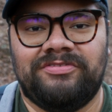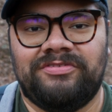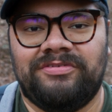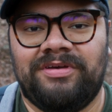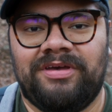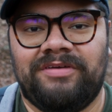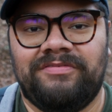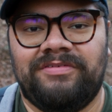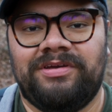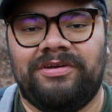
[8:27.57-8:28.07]
too
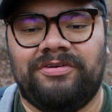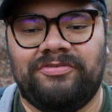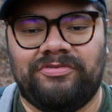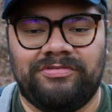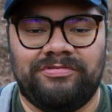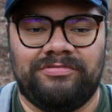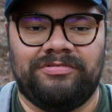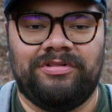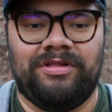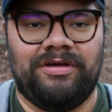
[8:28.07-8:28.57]
heavy or
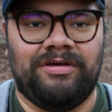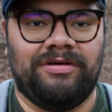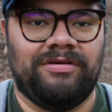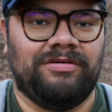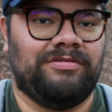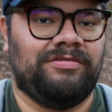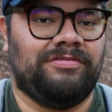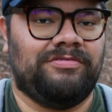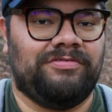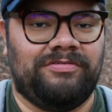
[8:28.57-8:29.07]
too
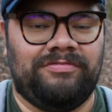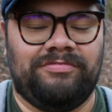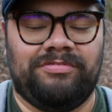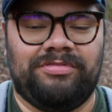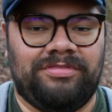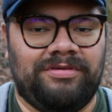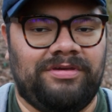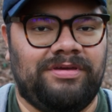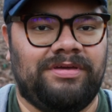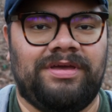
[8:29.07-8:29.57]
long or too
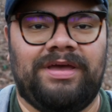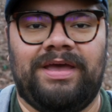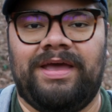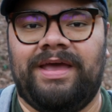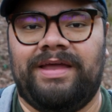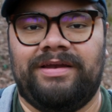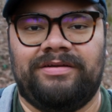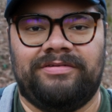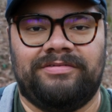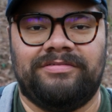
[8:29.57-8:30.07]
thick.
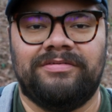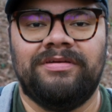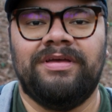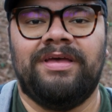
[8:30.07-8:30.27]
I don't know.